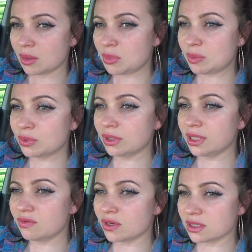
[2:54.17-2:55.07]
People
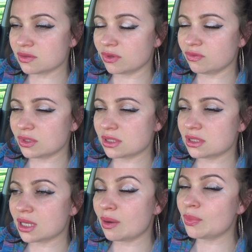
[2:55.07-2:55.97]
leave us when we
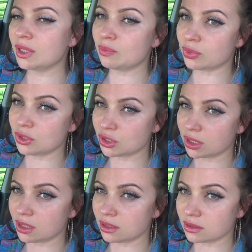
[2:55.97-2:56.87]
stop
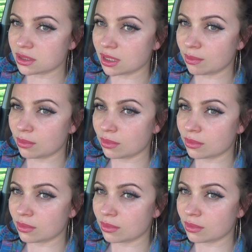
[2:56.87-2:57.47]
appreciating them.